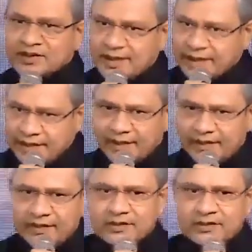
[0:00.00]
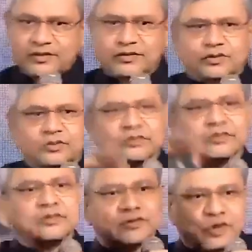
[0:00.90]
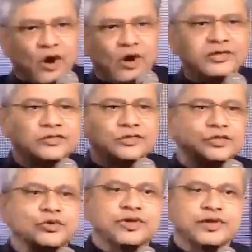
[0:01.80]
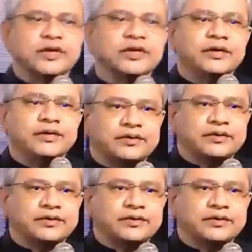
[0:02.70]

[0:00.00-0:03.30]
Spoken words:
Again, thought is to create